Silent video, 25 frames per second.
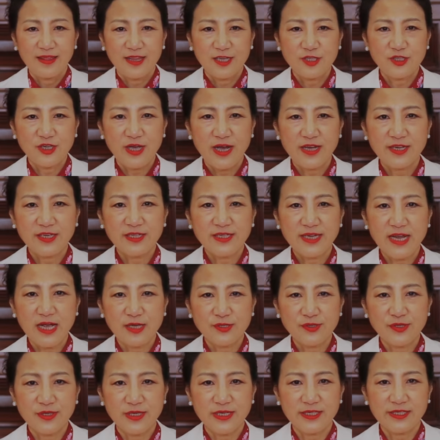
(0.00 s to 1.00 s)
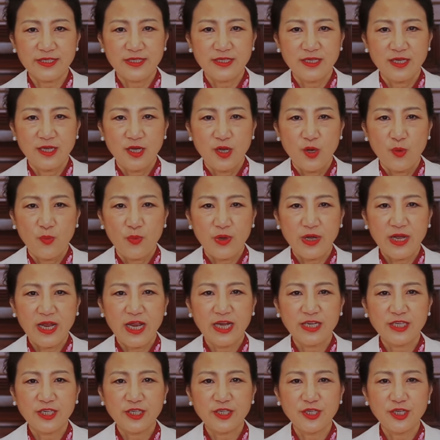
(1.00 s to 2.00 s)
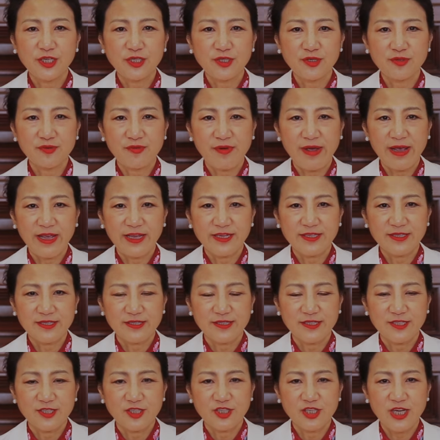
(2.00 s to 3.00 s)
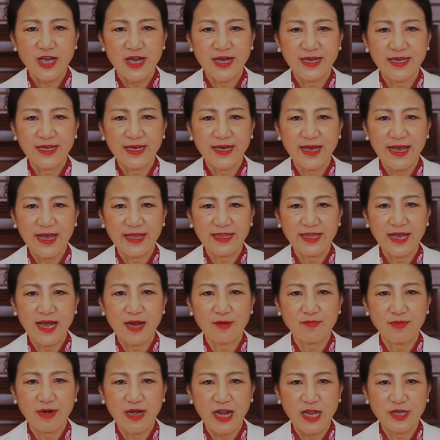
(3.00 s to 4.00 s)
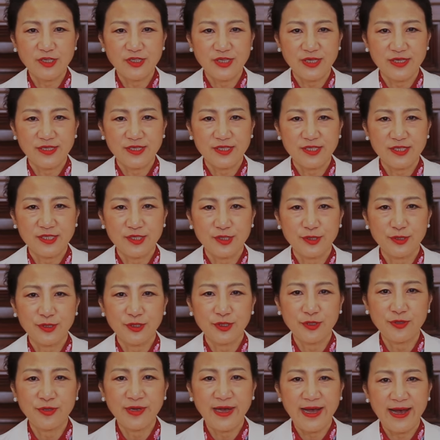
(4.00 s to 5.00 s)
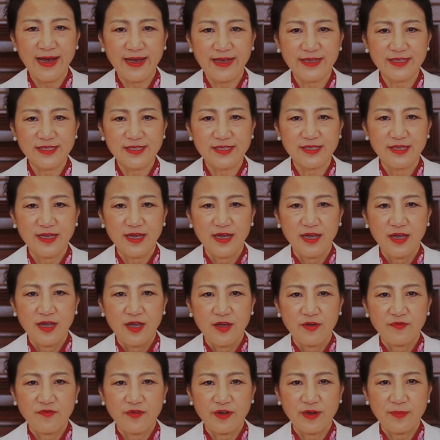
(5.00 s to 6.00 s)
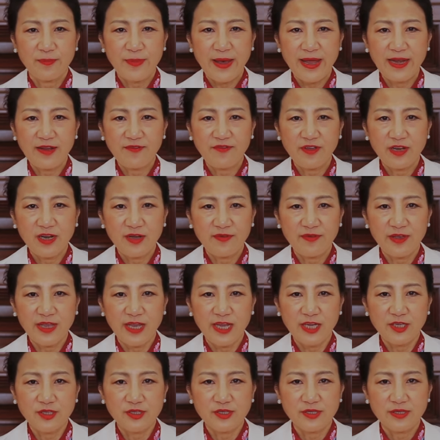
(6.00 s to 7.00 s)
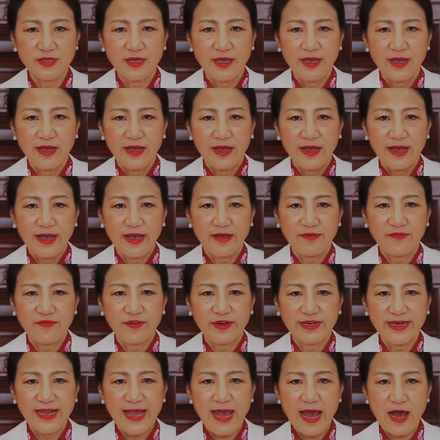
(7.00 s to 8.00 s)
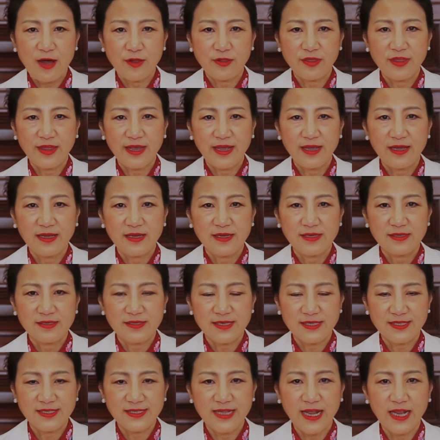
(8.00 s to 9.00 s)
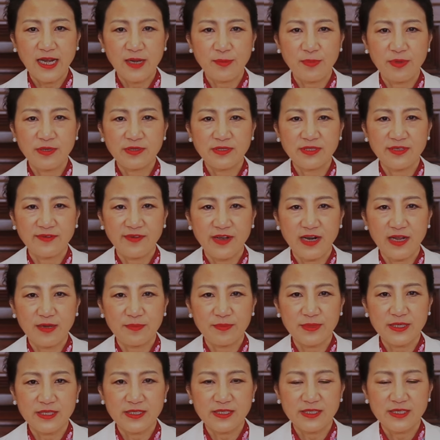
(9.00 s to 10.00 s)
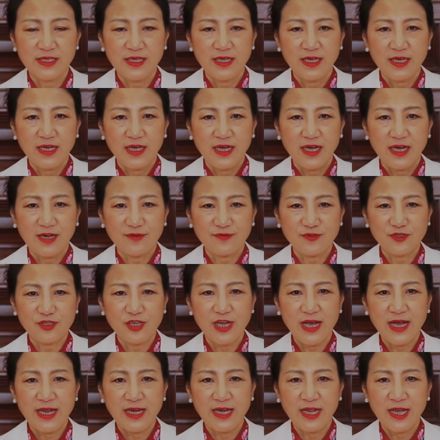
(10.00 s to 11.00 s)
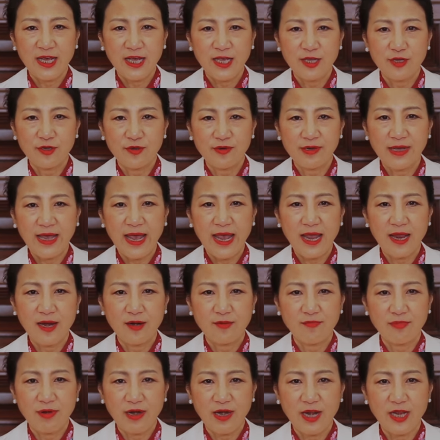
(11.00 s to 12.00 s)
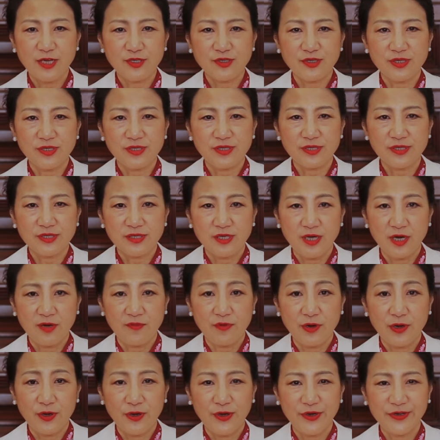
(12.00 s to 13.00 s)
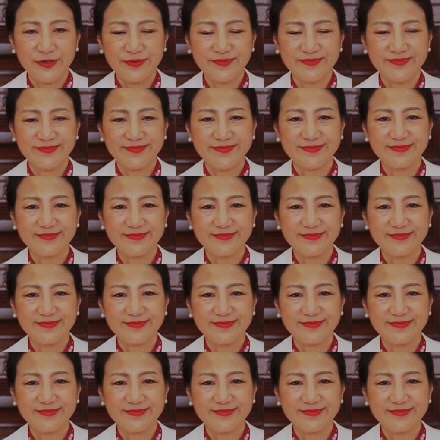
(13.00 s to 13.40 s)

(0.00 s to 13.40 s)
The Chinese consulate will continue to raise China and our relations to new heights for the benefit of each and for the healthy, sustainable development of China-UK relations overall.